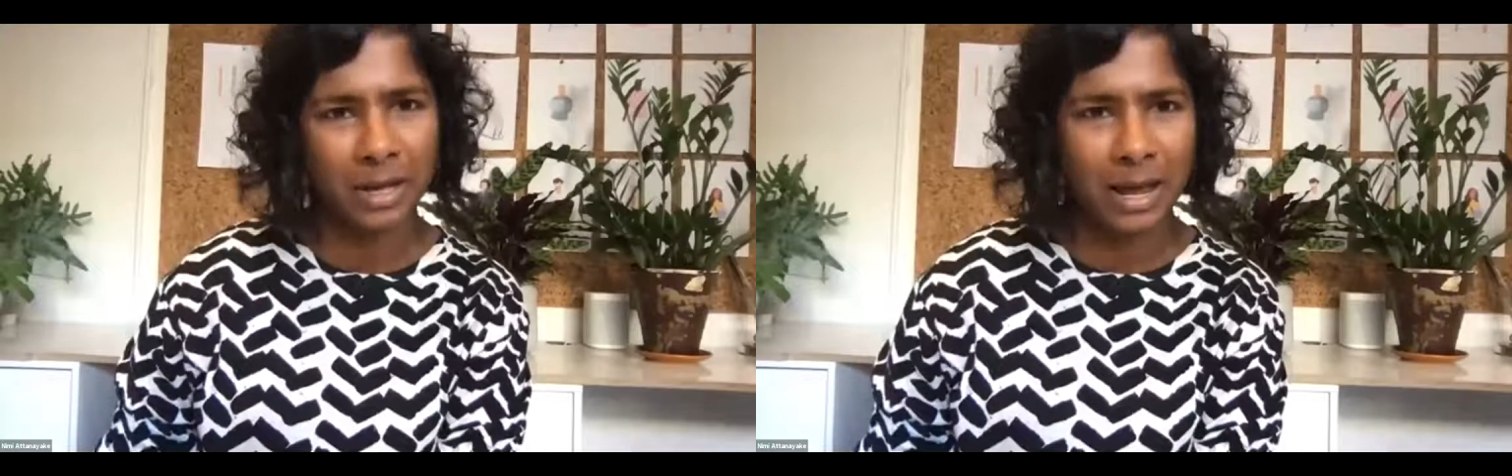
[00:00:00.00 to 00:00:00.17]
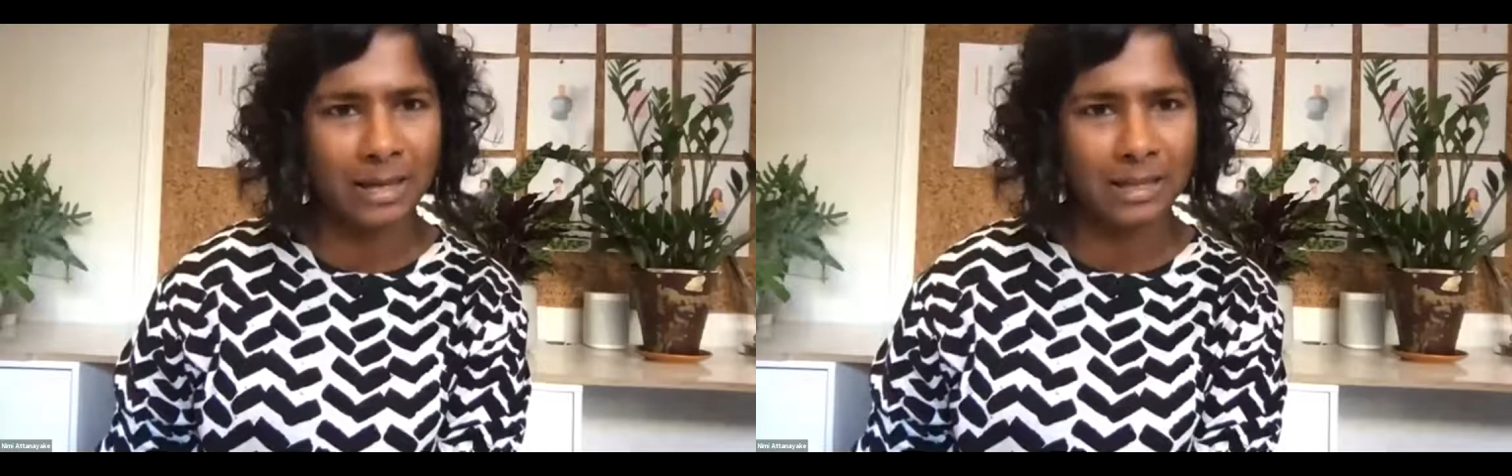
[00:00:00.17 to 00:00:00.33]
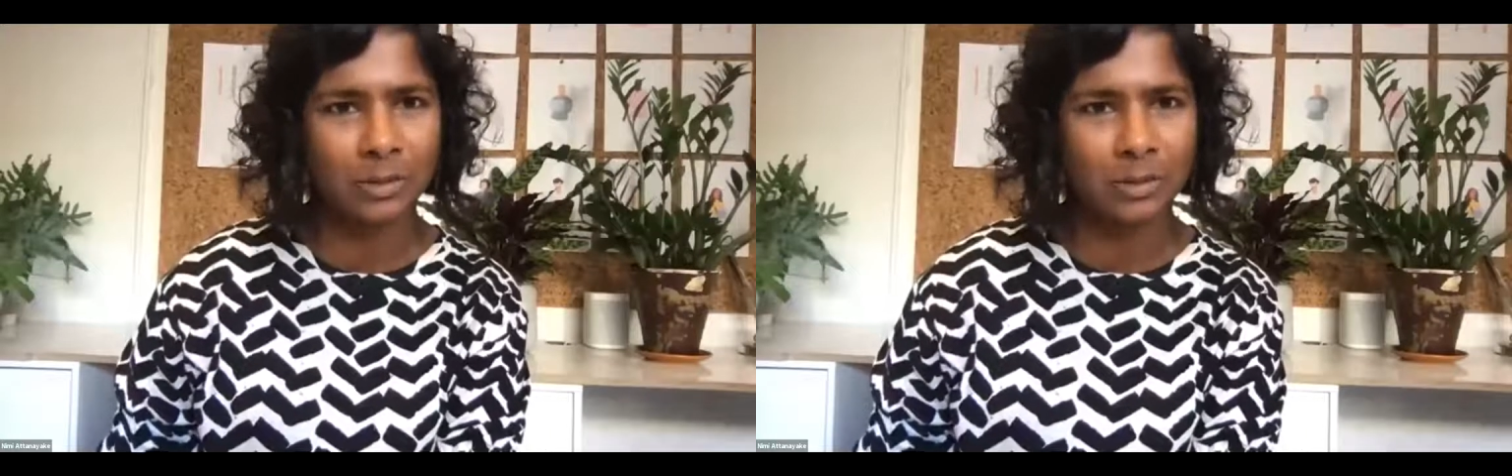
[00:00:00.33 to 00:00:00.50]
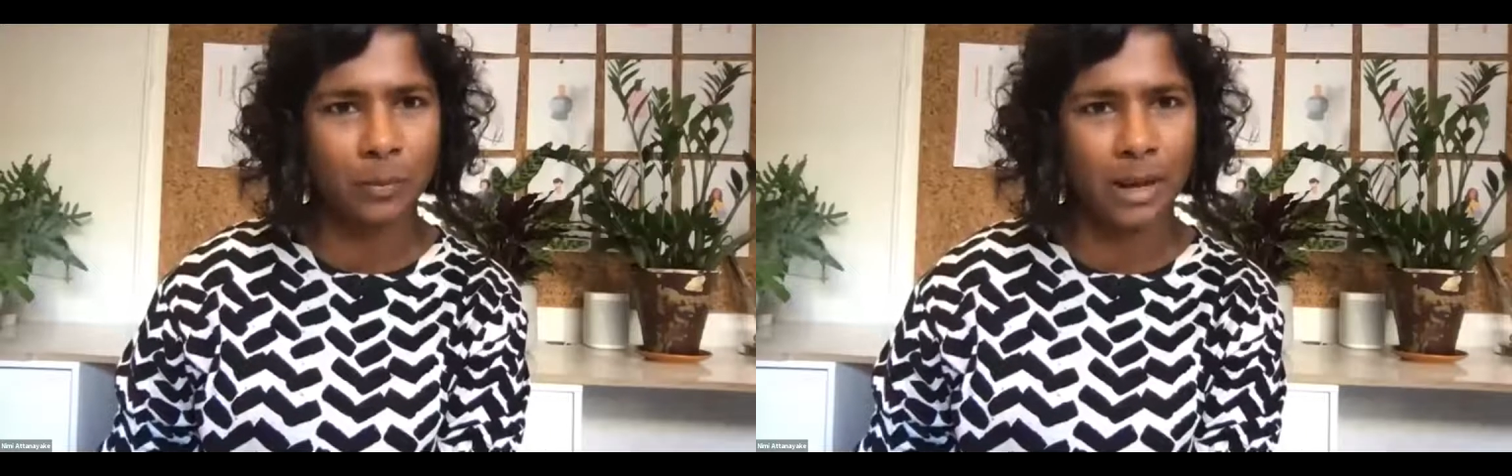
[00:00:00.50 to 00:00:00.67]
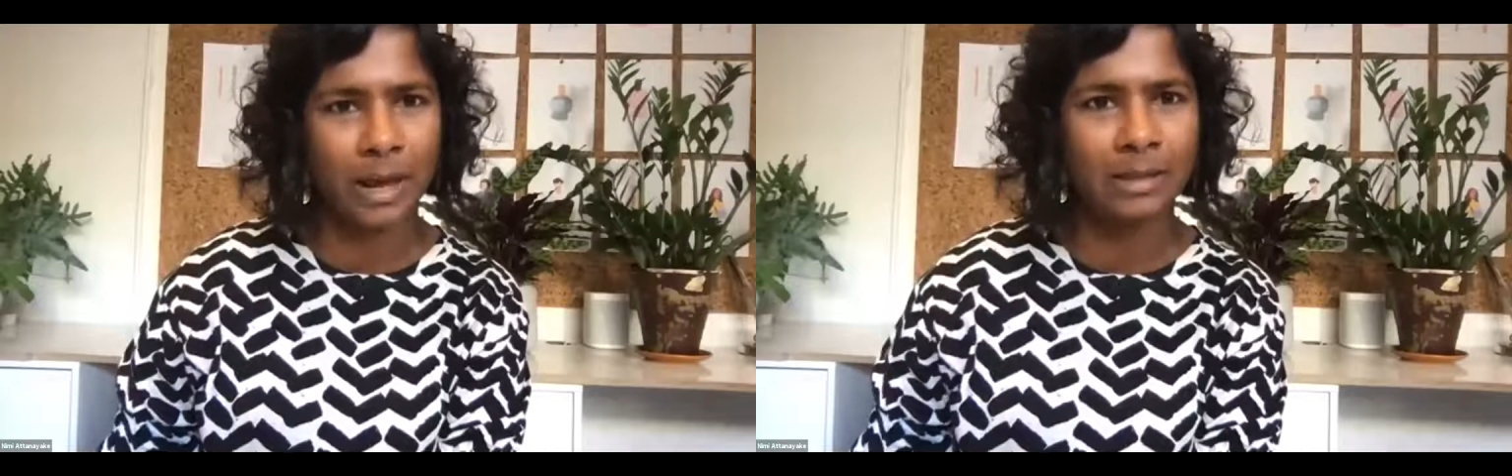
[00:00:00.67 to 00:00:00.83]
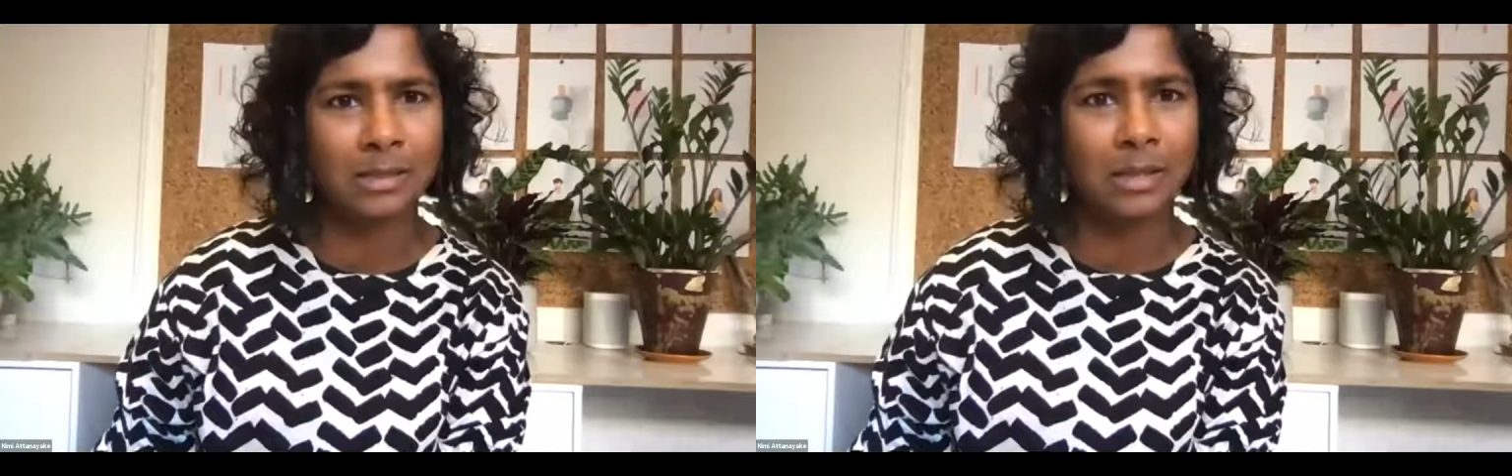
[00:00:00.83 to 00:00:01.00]
connect to it.
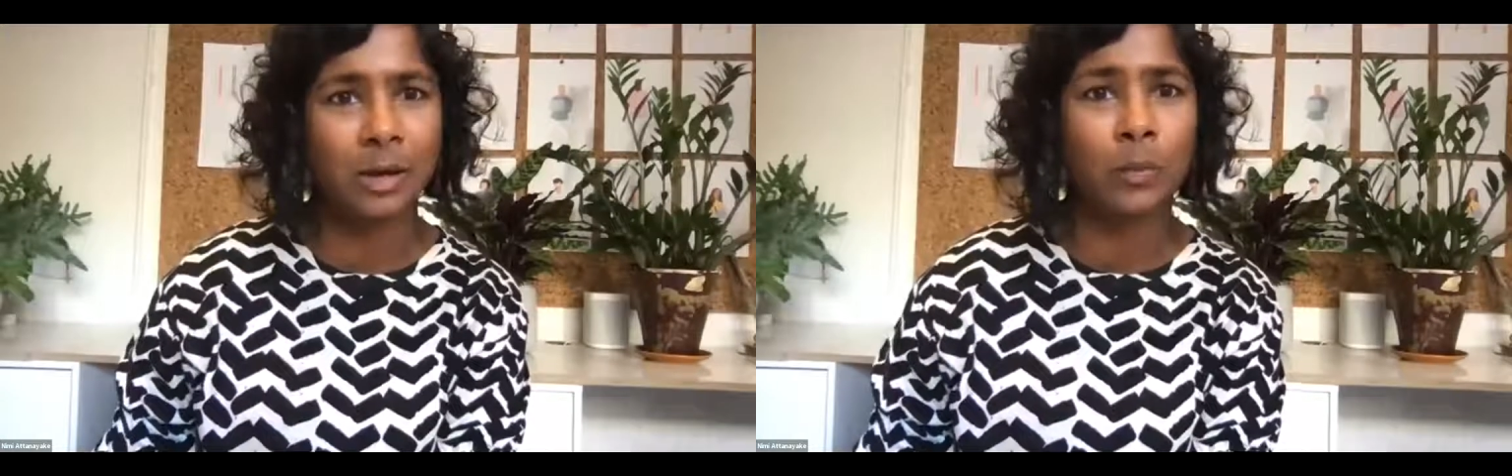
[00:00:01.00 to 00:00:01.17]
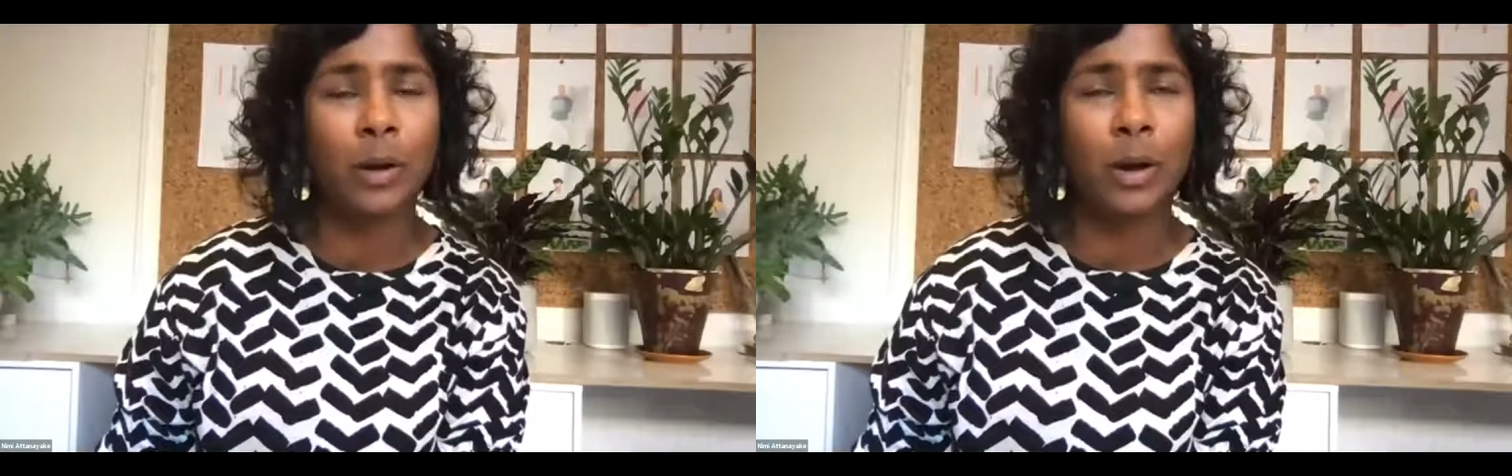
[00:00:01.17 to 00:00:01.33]
And so